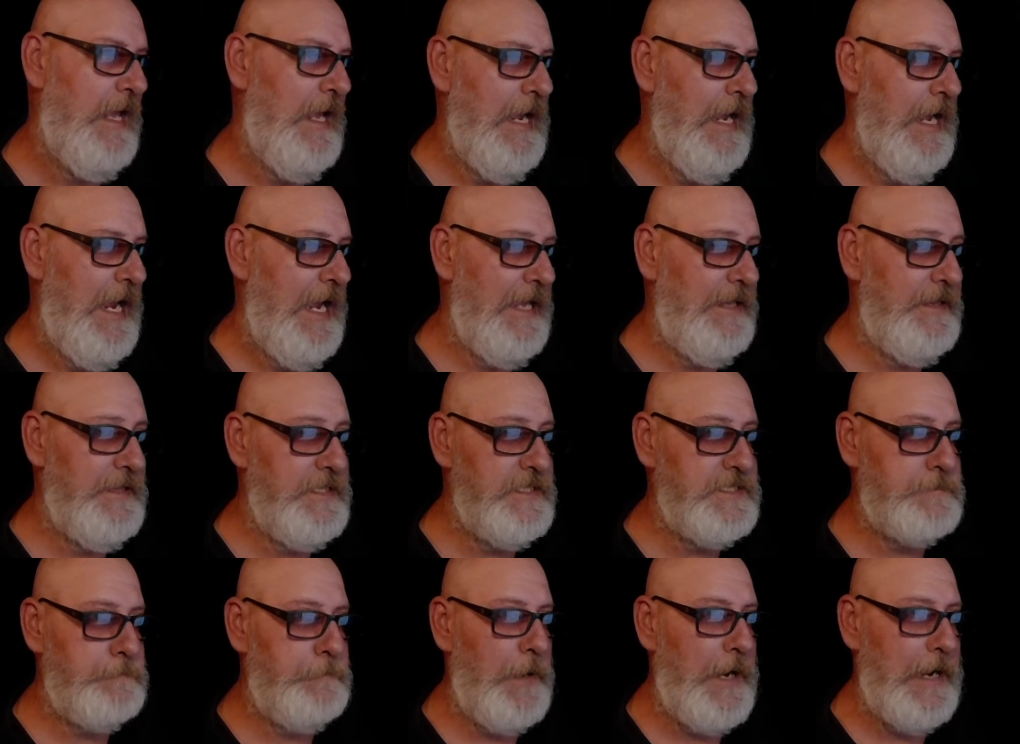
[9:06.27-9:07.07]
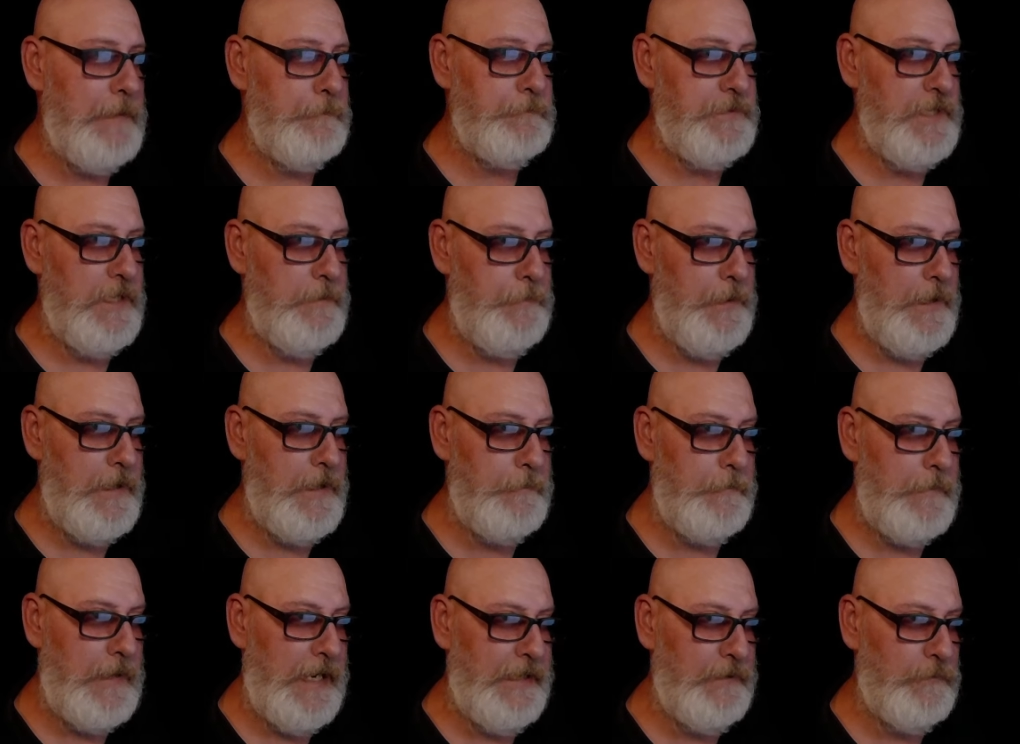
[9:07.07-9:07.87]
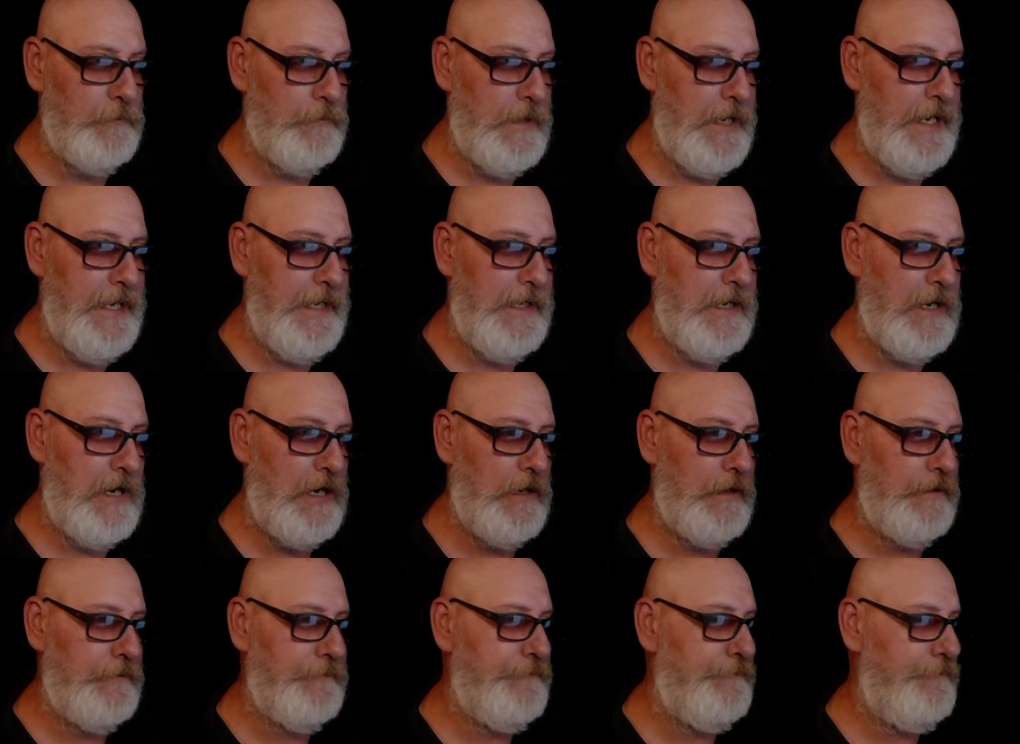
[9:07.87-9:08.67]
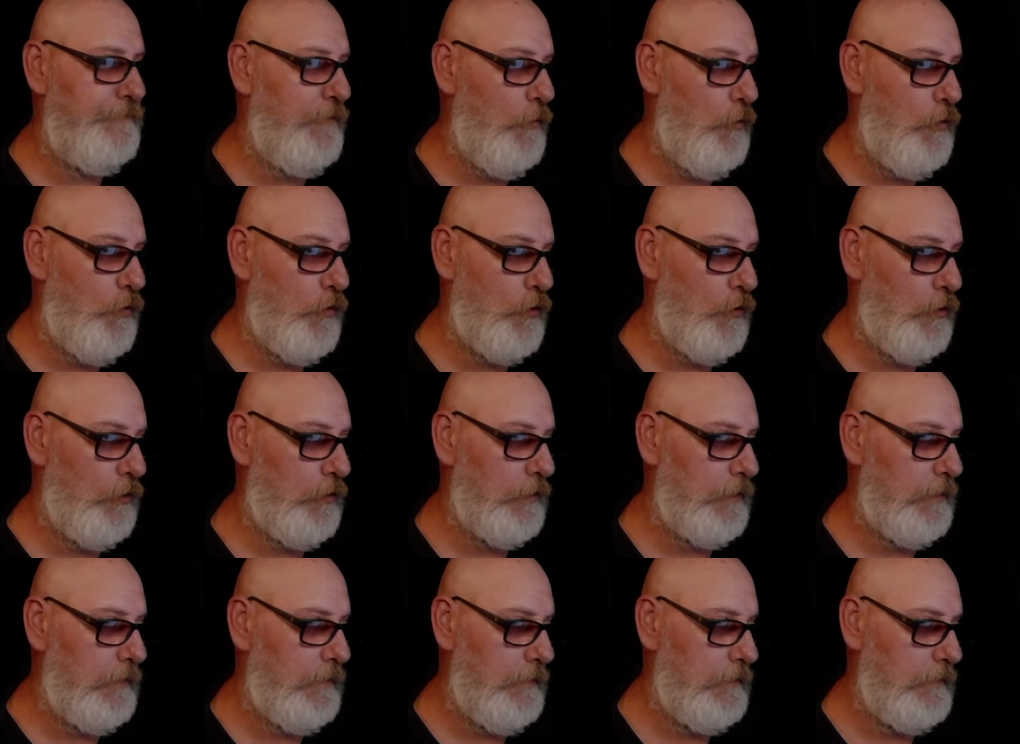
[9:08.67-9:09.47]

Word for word: And this popped up on my radar for